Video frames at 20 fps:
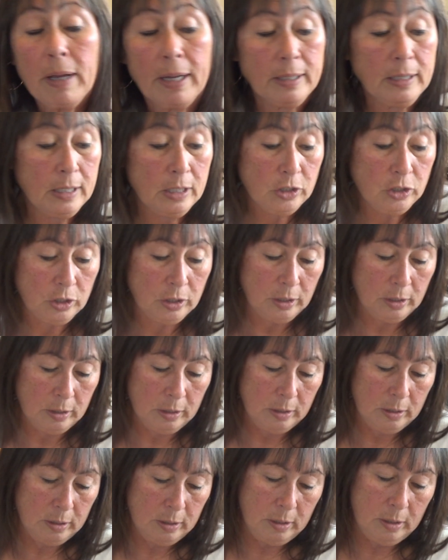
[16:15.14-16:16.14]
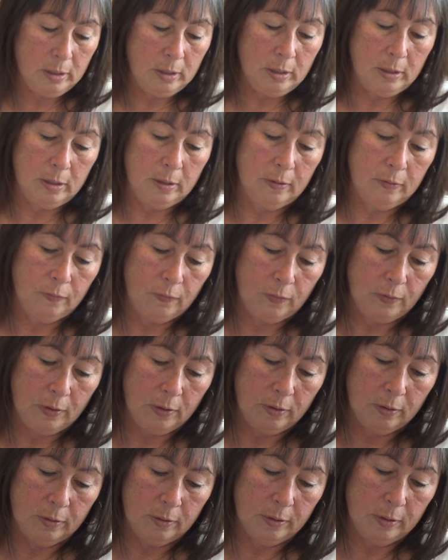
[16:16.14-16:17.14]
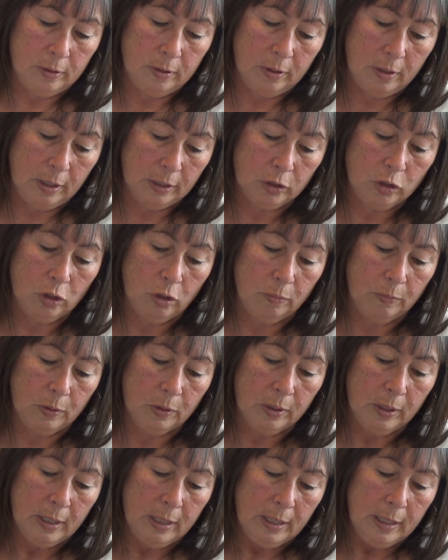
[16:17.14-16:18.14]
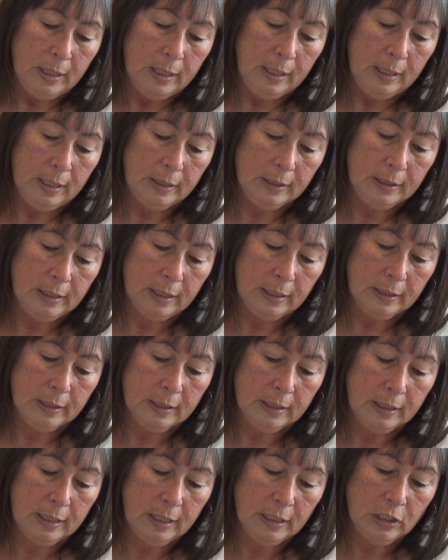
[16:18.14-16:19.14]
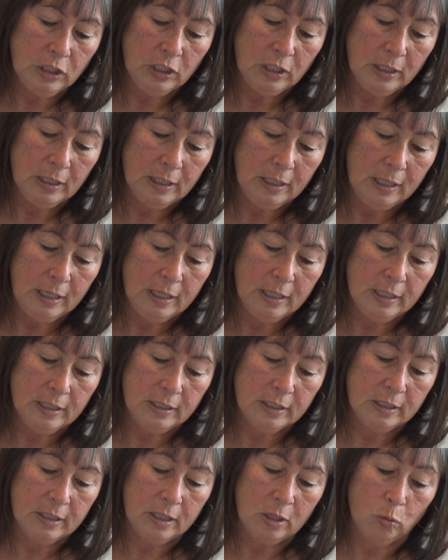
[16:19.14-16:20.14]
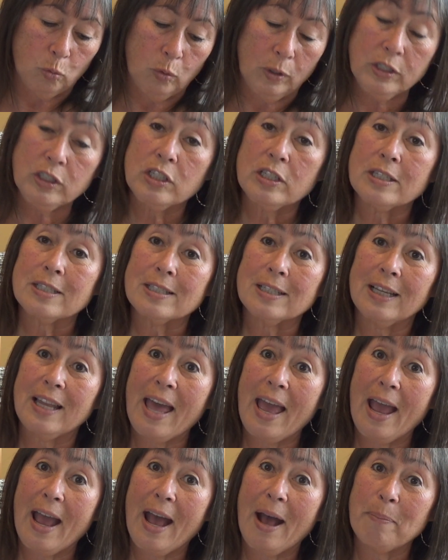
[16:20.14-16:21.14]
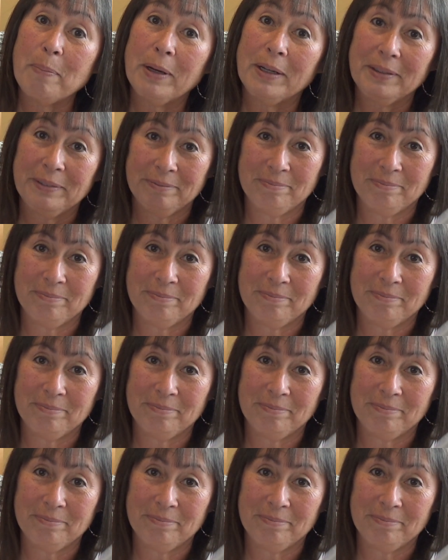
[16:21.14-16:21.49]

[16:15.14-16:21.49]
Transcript: my kitchen for October. It said, Kitchen is the Witch's Lab.